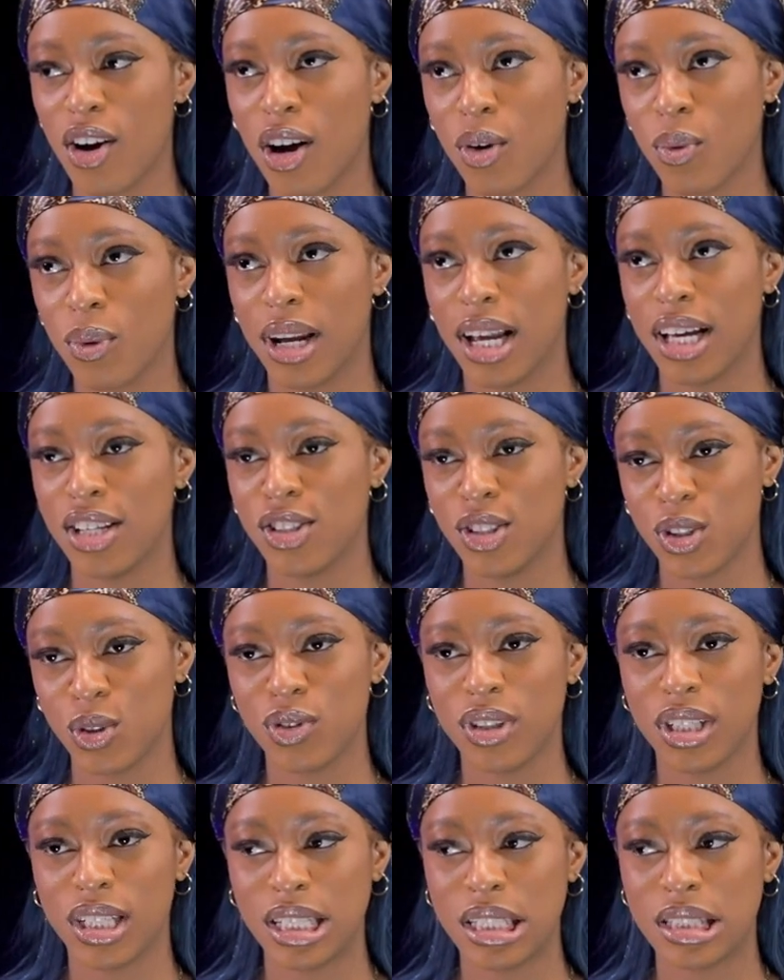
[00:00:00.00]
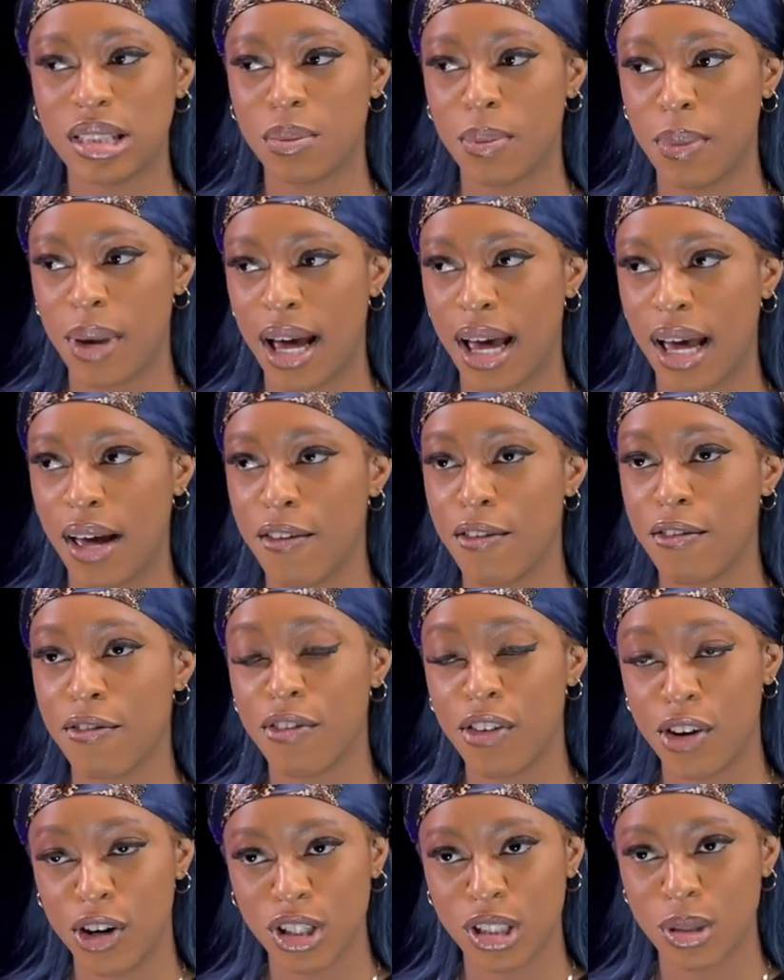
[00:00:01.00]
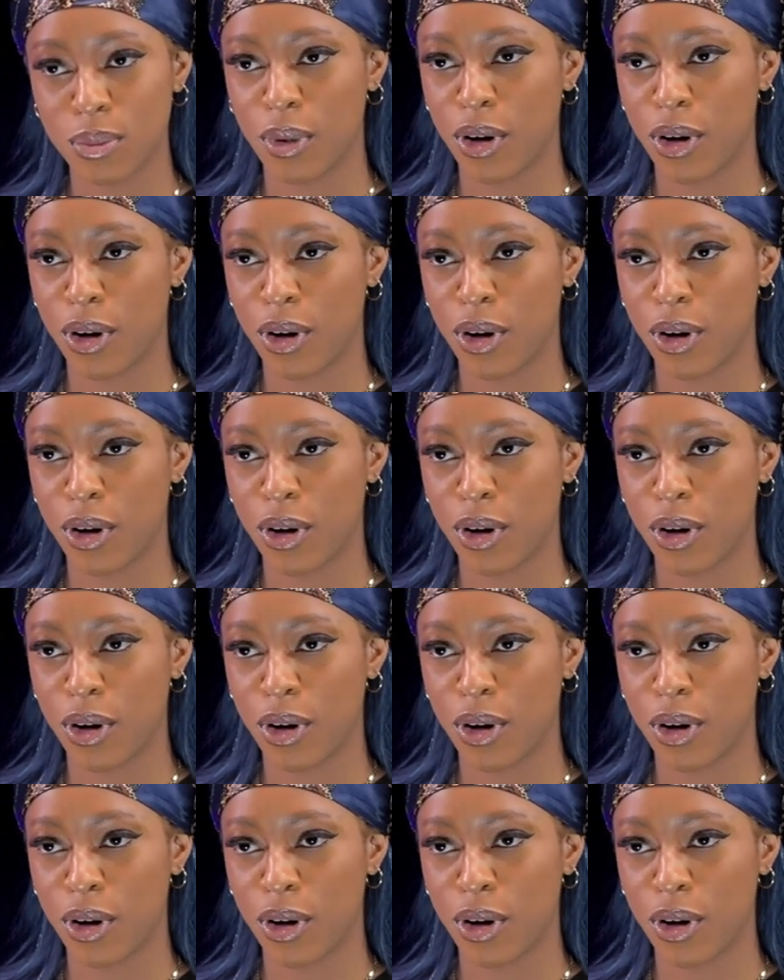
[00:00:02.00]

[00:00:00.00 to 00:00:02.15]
on, well, I just released my first